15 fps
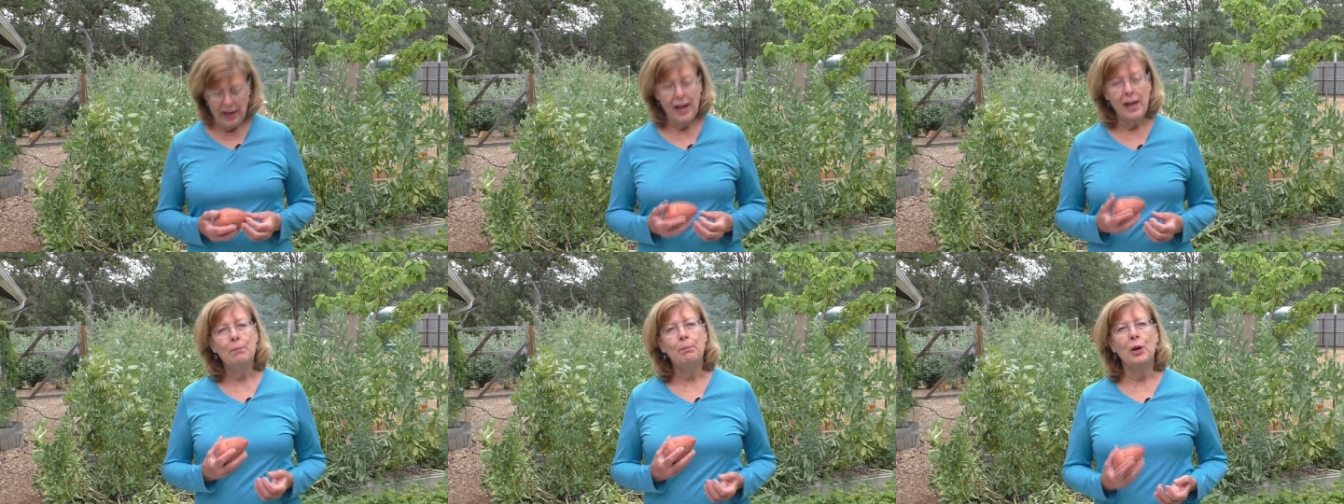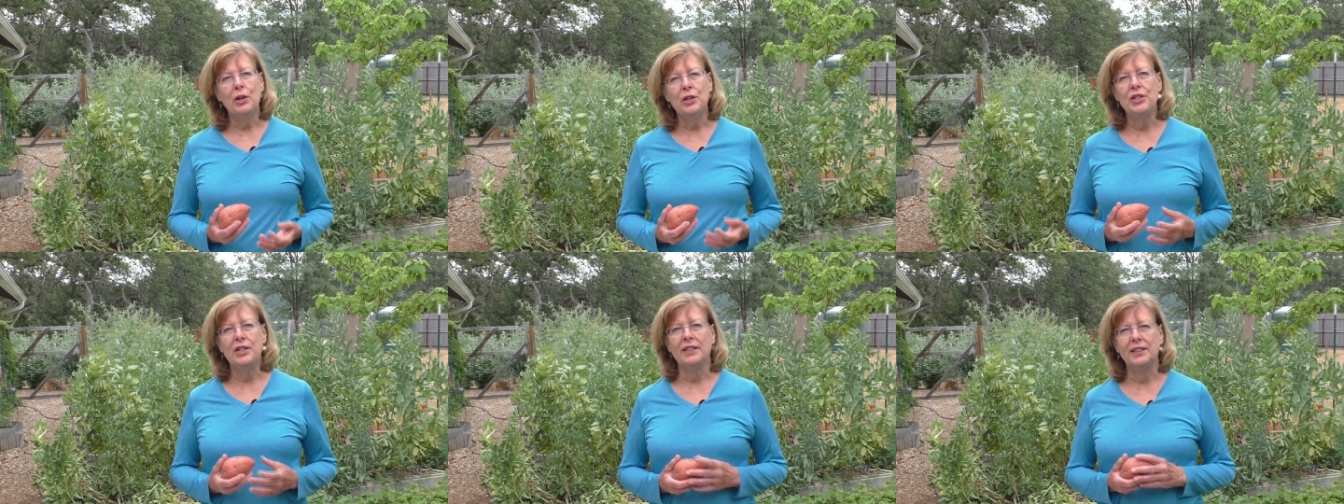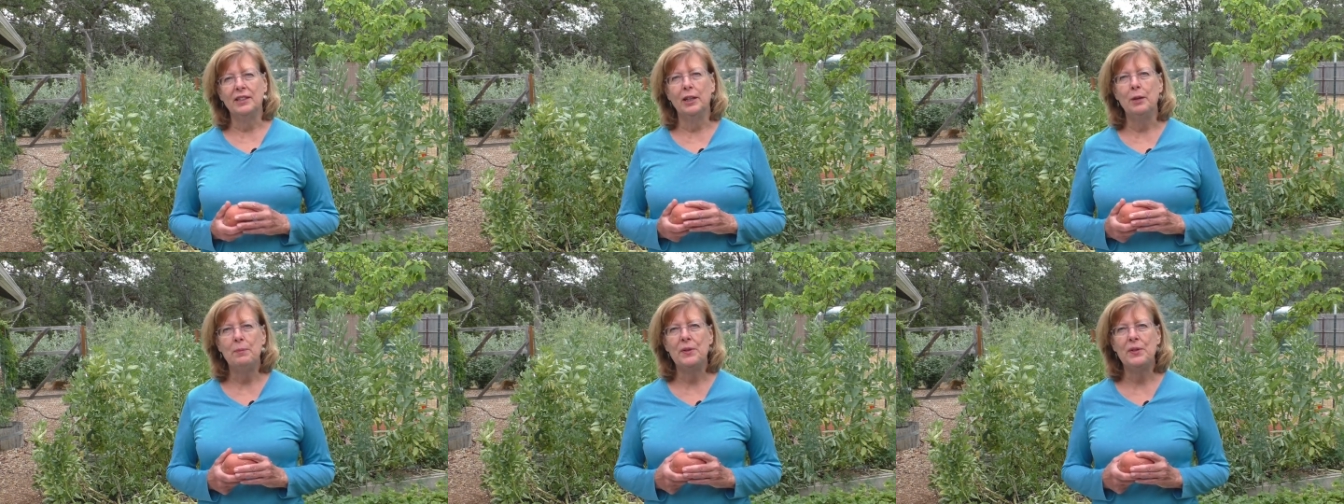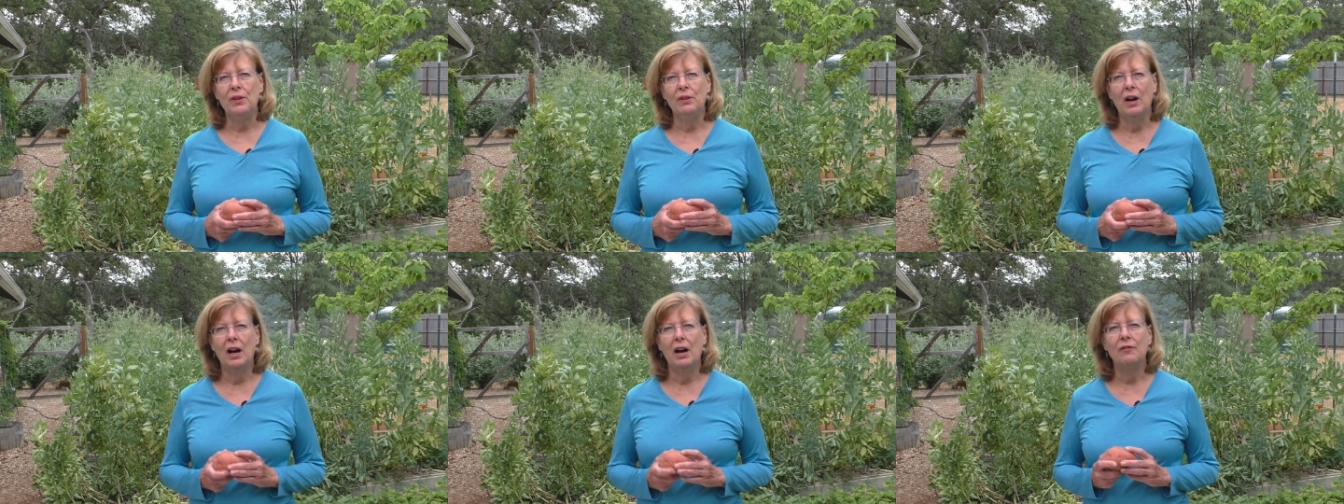can purchase slips
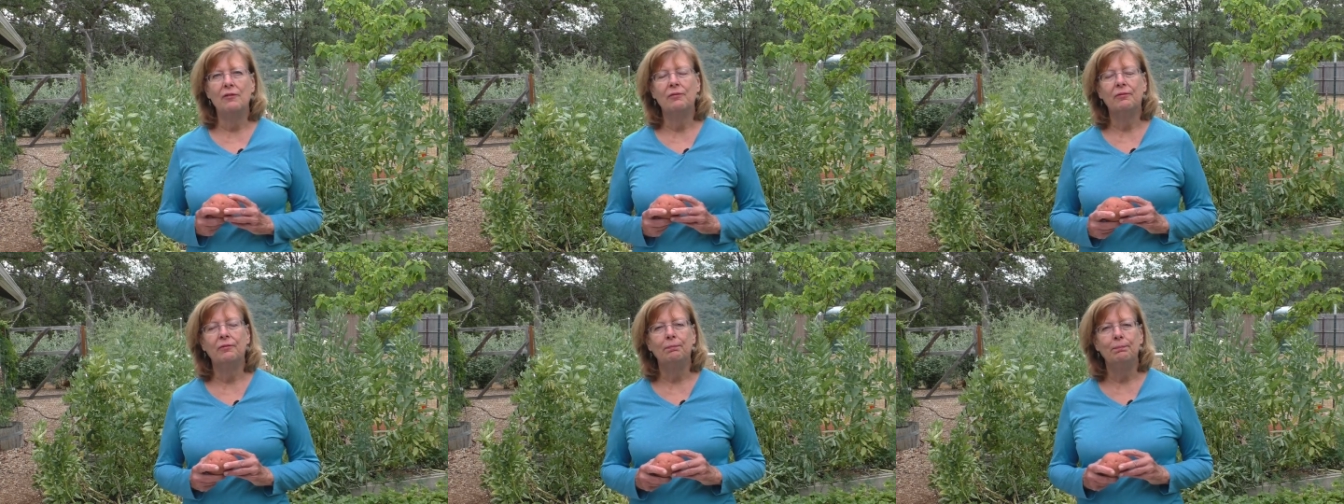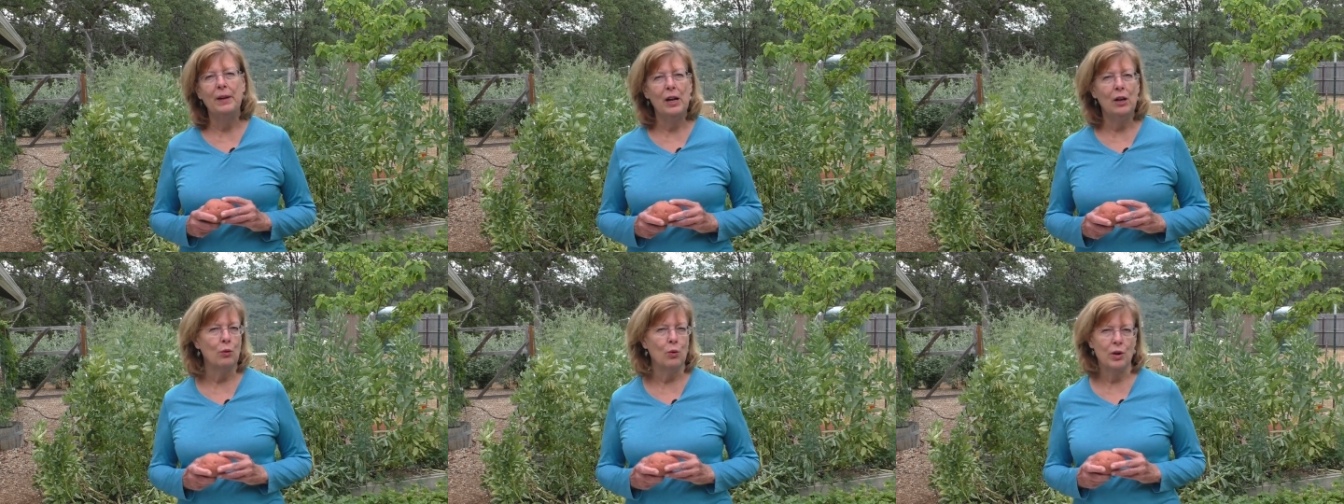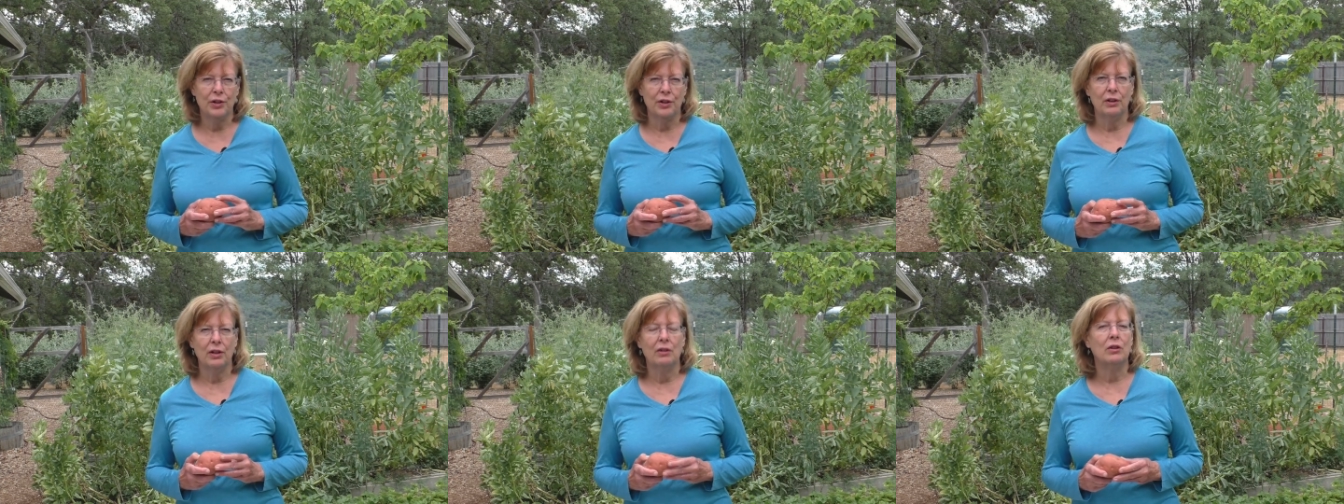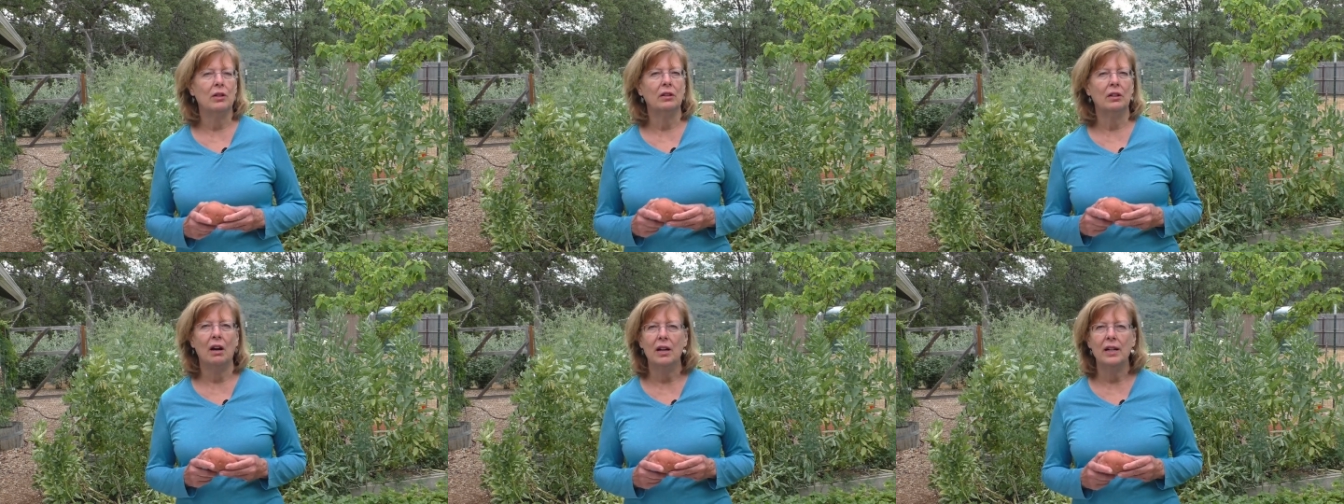mail order
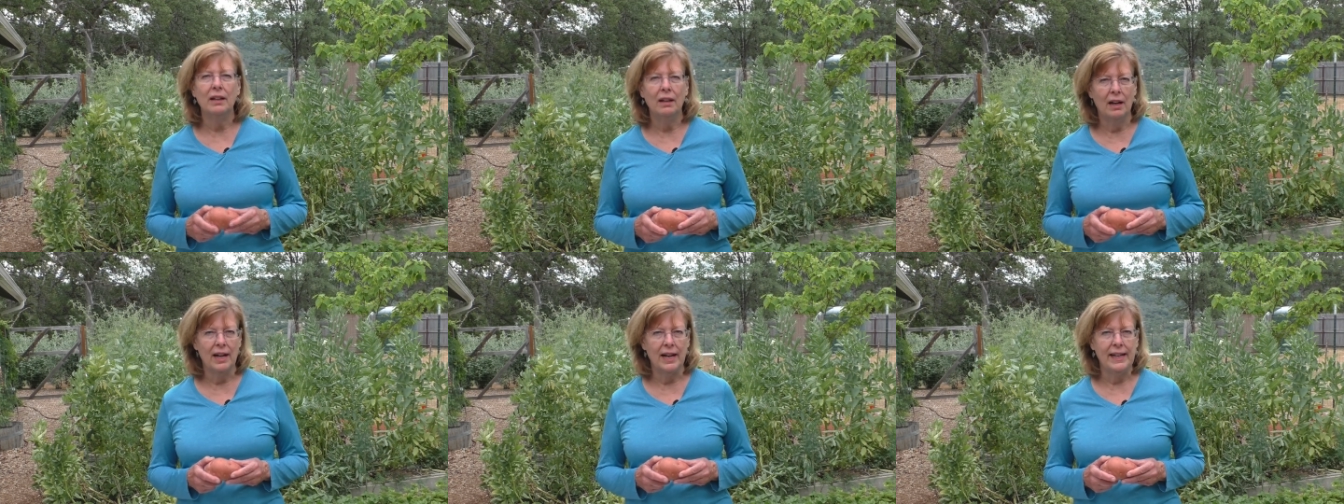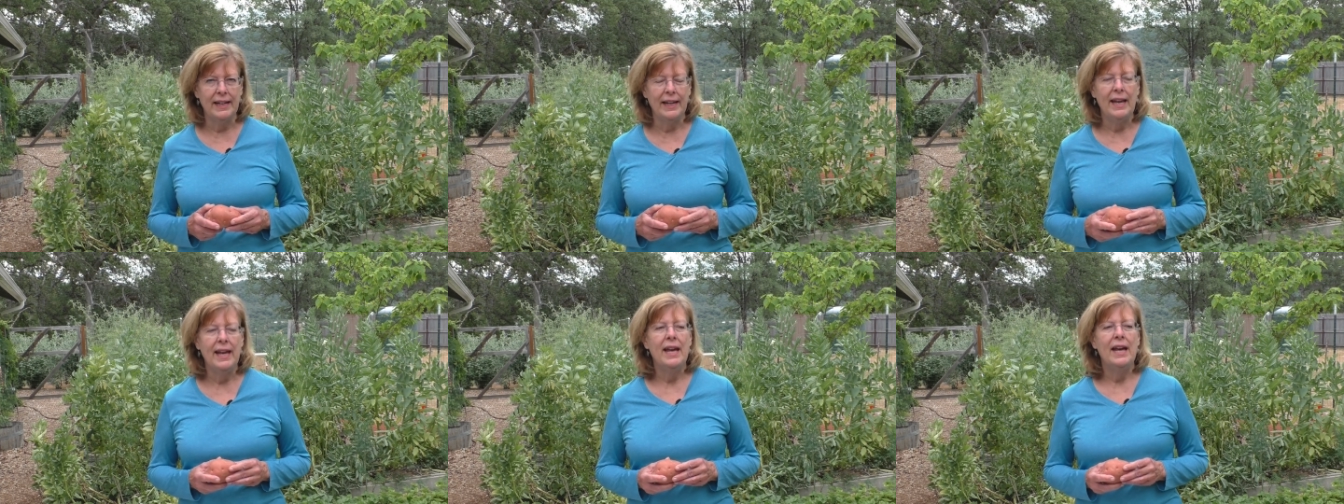or online.